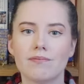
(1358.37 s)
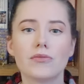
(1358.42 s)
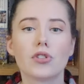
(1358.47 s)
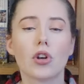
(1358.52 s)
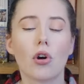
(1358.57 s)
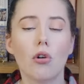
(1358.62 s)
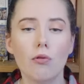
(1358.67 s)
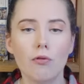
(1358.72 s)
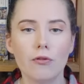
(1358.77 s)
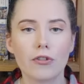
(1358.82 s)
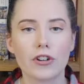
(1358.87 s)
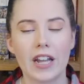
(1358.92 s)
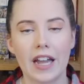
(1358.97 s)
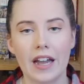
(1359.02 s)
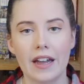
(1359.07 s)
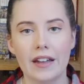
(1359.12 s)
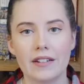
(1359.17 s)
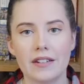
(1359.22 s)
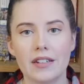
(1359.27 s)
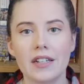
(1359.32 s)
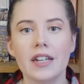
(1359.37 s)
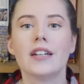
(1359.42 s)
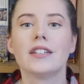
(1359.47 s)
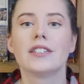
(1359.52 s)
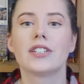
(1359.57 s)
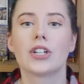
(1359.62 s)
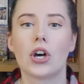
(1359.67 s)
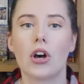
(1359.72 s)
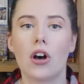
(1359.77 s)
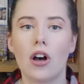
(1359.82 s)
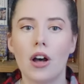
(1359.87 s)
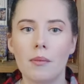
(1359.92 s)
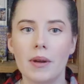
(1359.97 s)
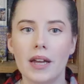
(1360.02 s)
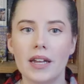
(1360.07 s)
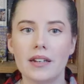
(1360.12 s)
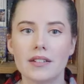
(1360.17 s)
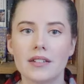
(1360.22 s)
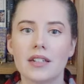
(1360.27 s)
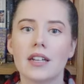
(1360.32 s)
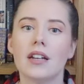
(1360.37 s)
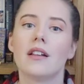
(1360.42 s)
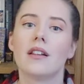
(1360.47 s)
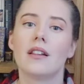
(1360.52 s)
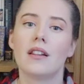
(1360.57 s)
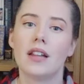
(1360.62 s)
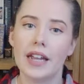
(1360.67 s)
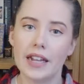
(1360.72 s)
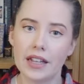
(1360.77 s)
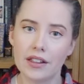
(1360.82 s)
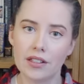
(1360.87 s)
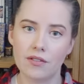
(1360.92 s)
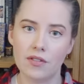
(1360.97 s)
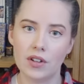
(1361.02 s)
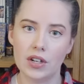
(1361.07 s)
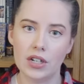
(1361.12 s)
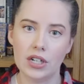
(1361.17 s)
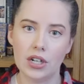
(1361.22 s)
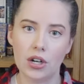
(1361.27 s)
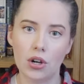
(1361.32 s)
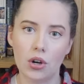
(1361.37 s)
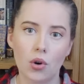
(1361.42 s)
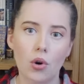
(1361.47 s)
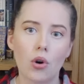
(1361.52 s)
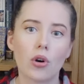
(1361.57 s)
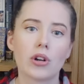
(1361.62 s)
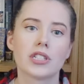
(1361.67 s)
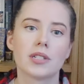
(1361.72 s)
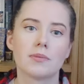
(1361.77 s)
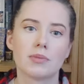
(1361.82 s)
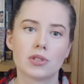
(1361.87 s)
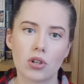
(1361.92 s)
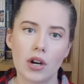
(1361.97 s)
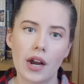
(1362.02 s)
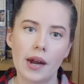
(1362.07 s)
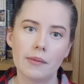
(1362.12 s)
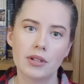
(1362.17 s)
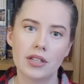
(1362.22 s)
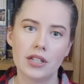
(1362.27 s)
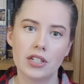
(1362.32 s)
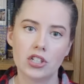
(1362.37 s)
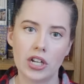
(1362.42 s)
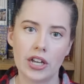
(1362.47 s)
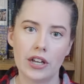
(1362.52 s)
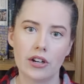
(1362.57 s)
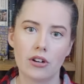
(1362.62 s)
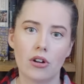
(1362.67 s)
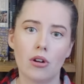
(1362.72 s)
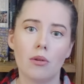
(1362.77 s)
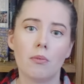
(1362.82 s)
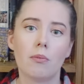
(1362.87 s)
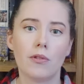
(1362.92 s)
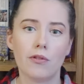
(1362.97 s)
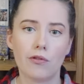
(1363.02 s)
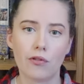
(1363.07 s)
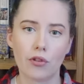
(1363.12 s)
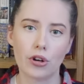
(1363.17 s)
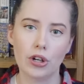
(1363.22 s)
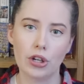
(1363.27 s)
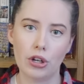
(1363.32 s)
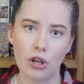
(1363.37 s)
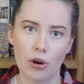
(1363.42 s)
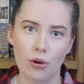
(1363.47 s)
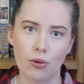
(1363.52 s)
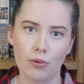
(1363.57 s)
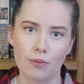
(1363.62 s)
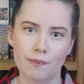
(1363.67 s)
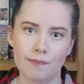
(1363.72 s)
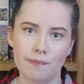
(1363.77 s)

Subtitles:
Don't forget to comment, like the video, or subscribe to the channel before you go.